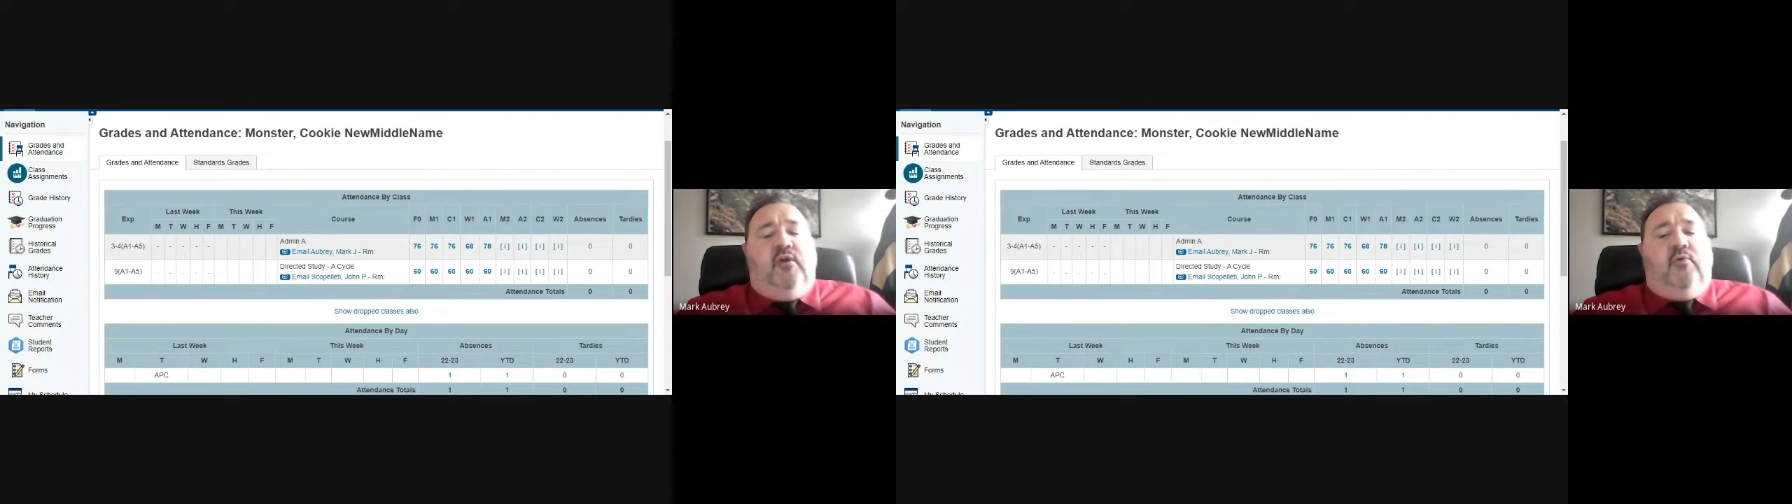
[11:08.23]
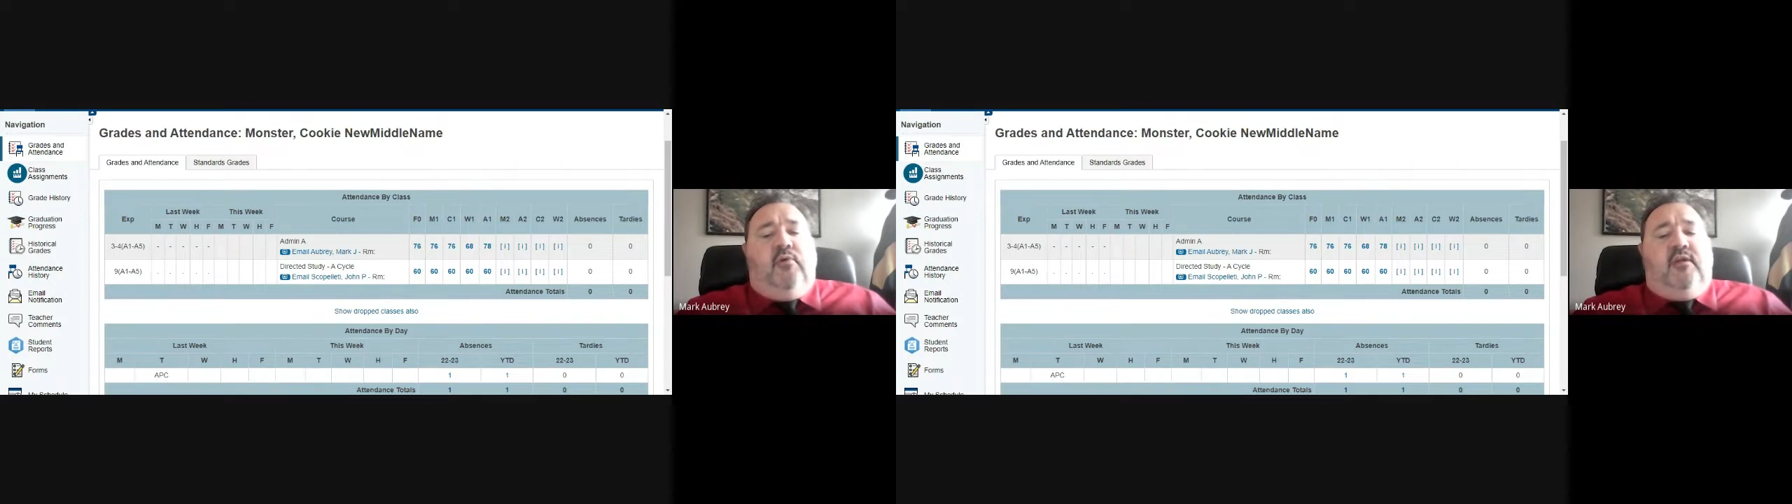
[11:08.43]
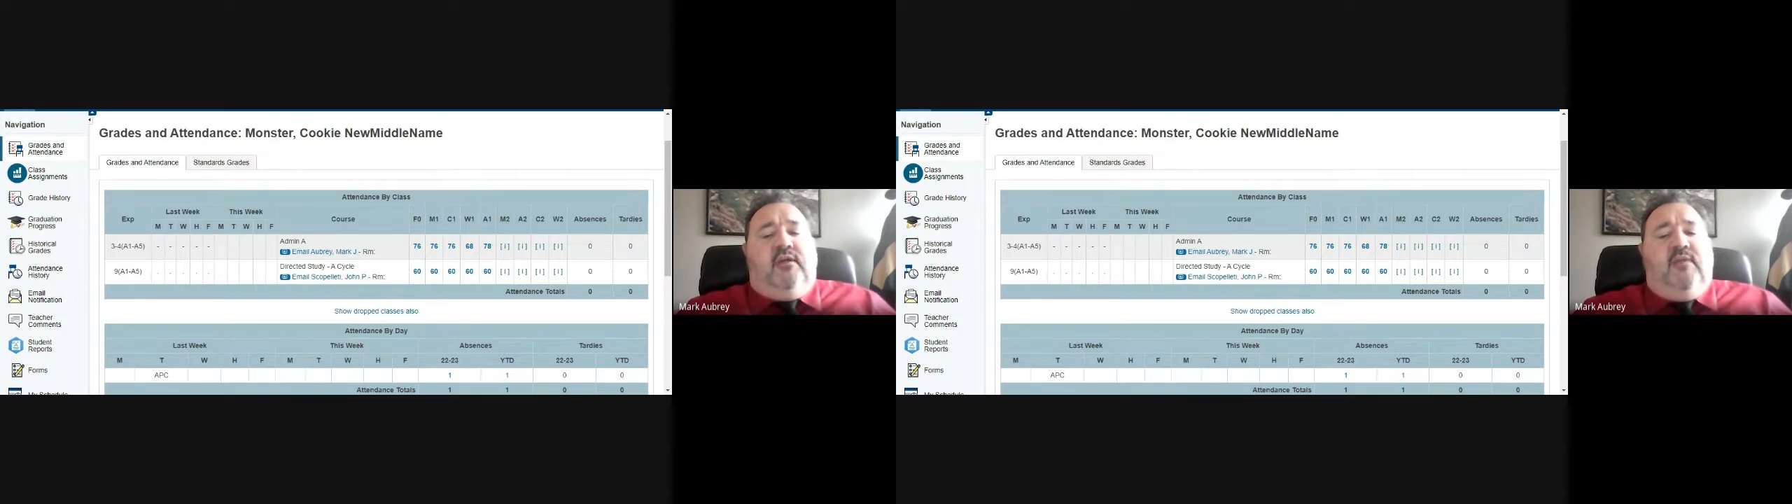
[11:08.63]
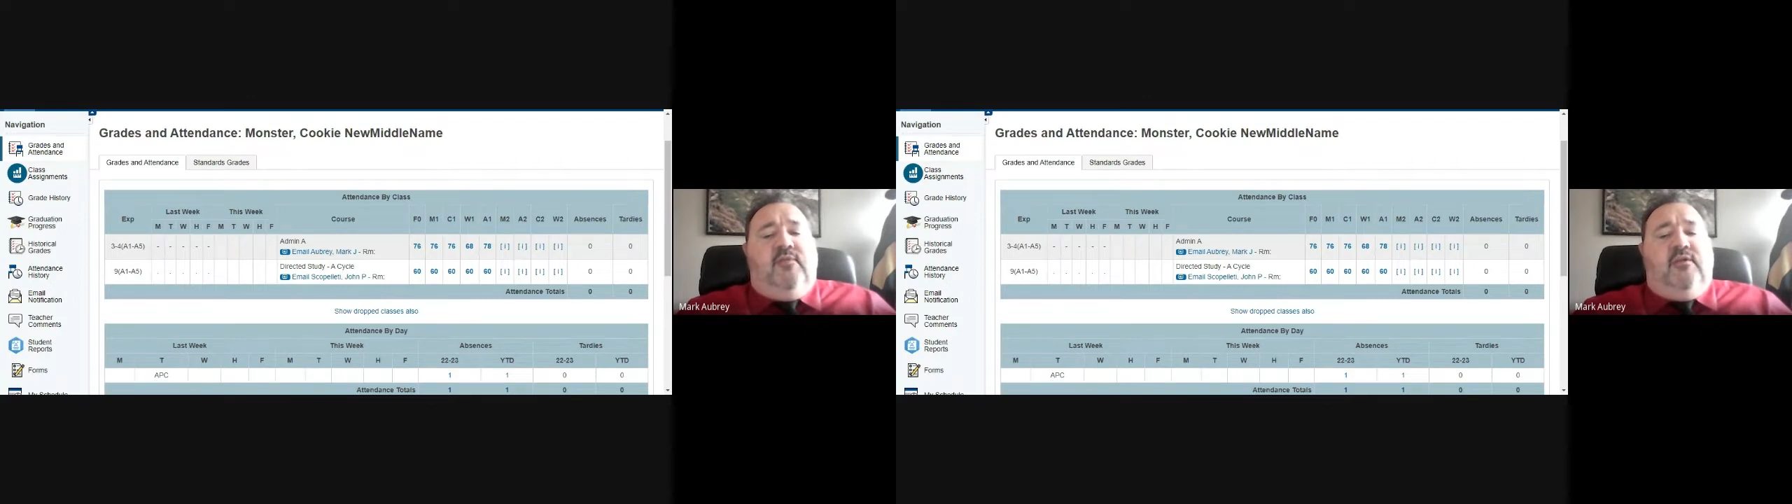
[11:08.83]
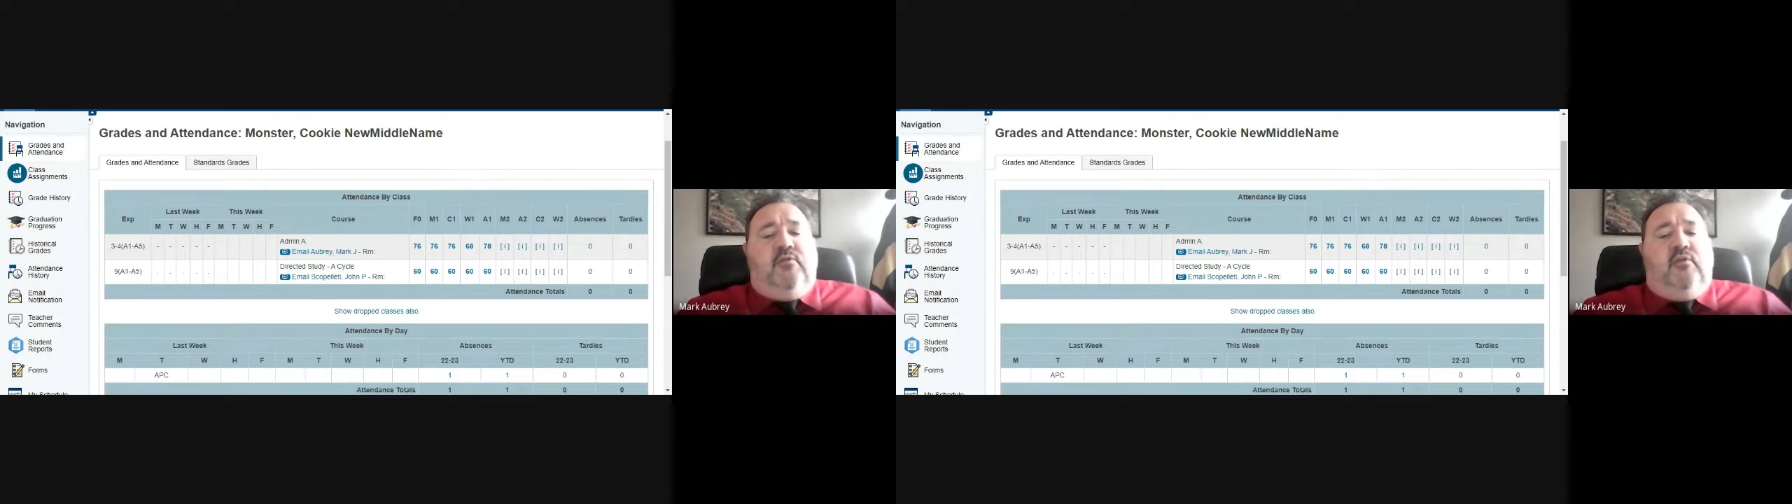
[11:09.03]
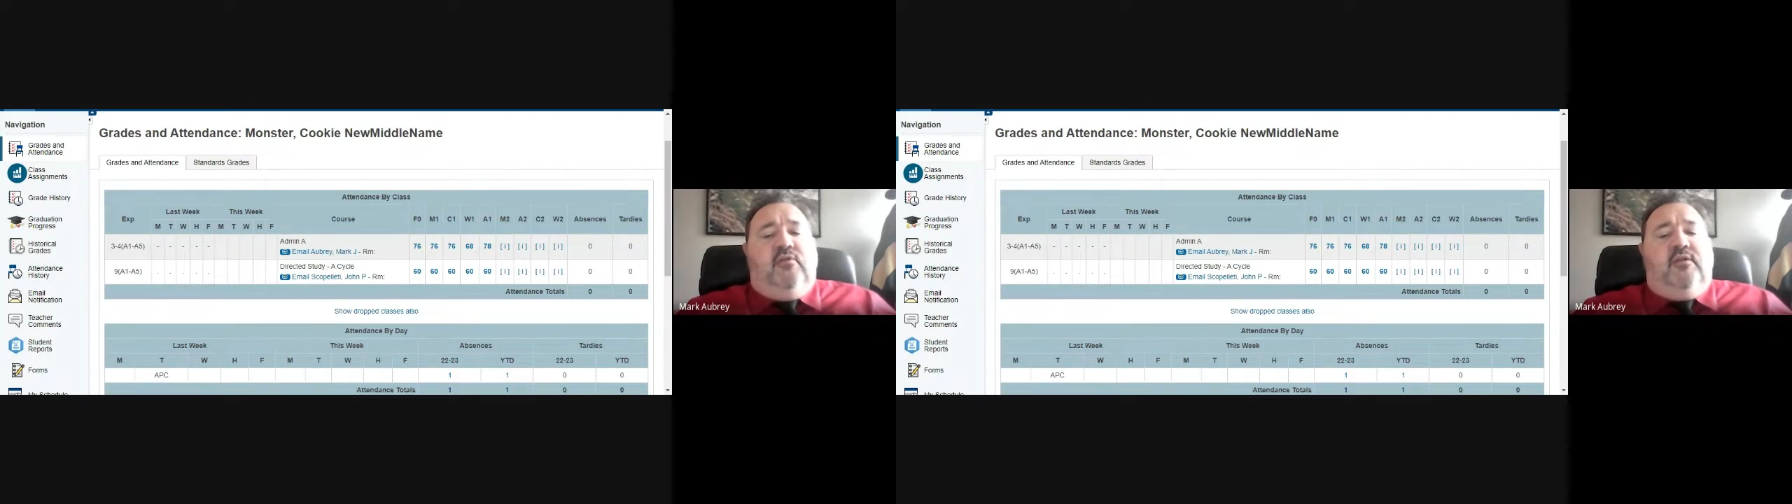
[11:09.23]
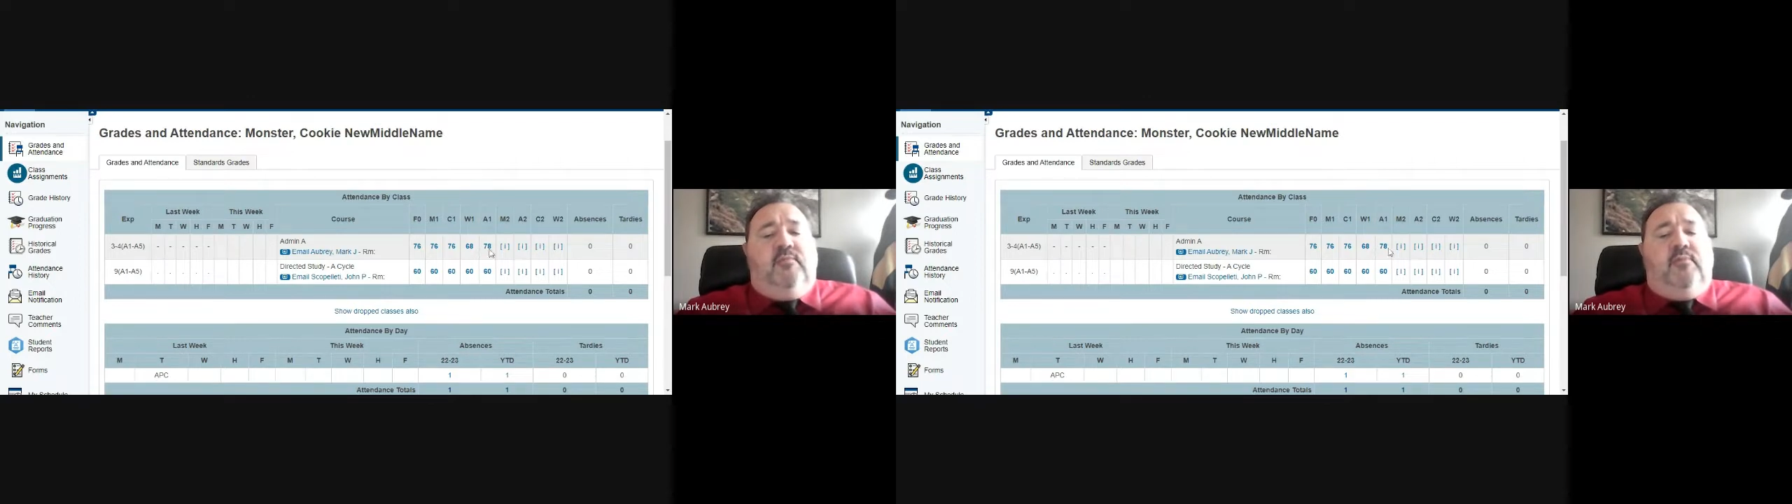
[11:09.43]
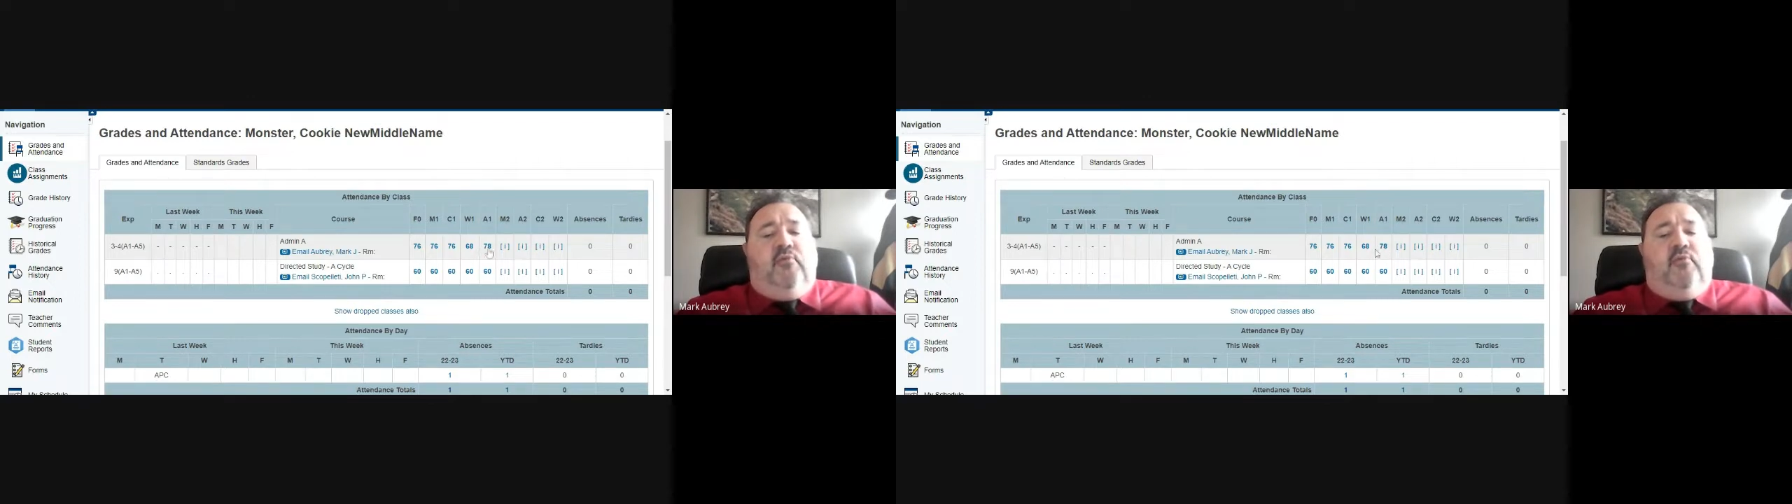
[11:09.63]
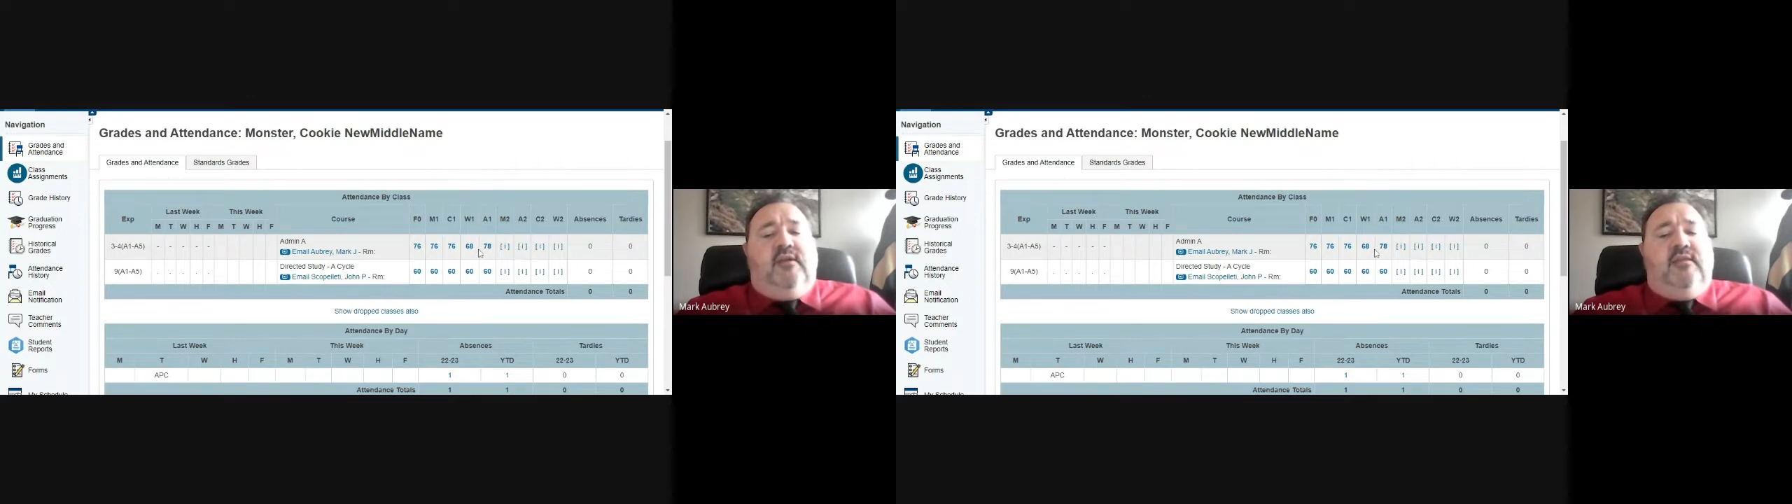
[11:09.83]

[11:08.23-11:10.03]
We're giving you a little bit more